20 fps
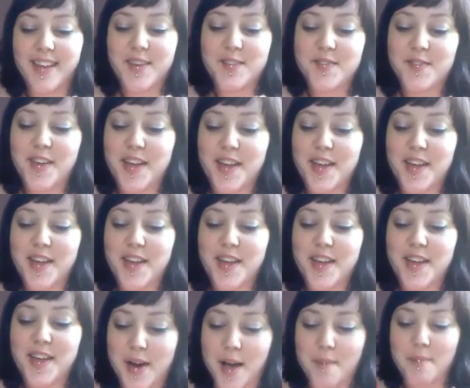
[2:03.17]
A faithful
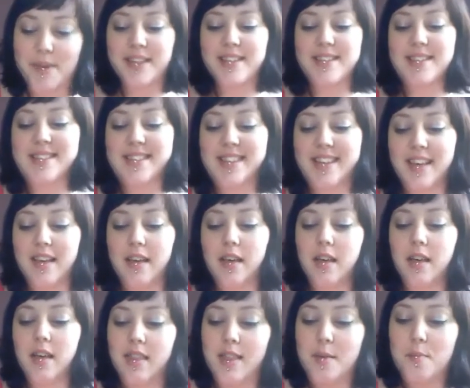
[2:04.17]
promise?
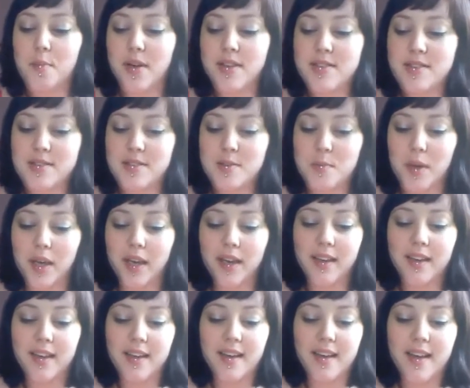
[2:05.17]
That puzzles me.
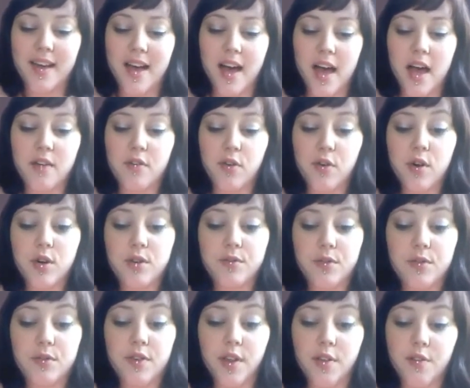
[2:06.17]
I have heard of
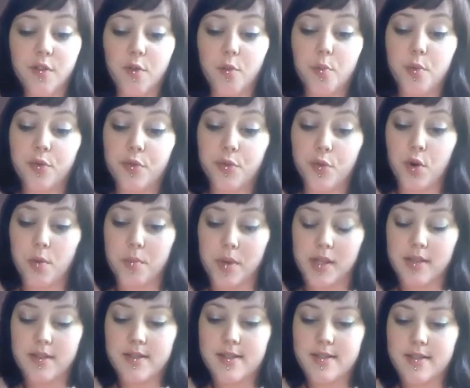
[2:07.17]
a faithful
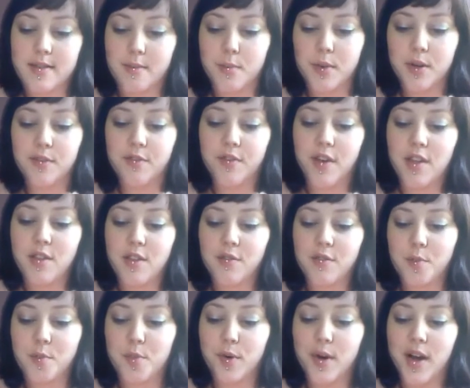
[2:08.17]
performance, but a
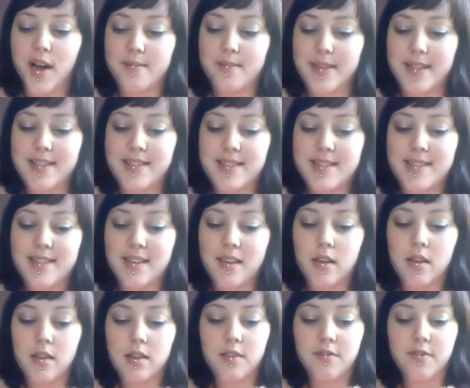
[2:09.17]
faithful promise,
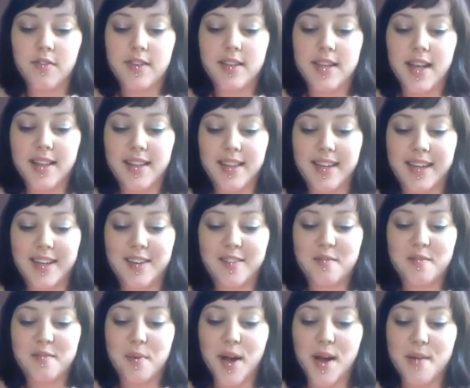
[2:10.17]
the fidelity
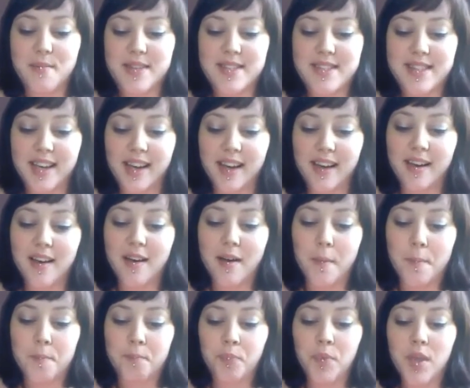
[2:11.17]
of promising.
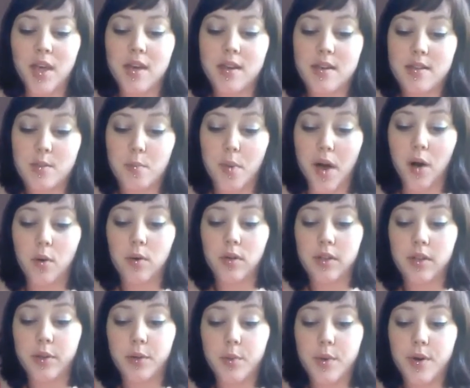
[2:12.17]
It is a power
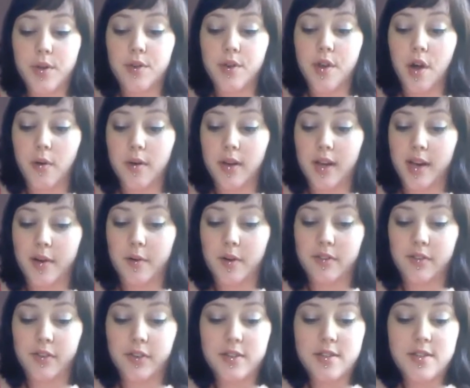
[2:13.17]
little worth knowing,
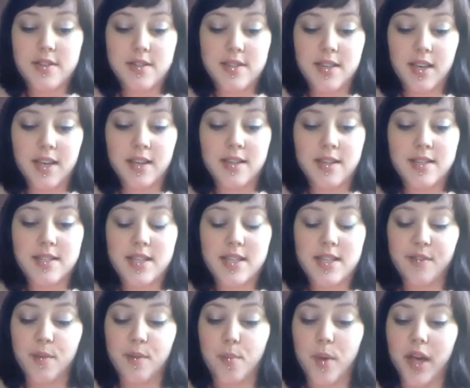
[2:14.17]
however, since it can
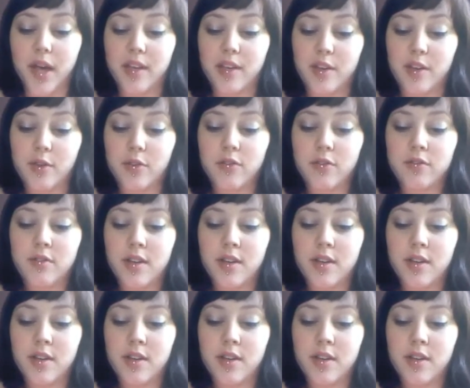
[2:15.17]
deceive and pain you.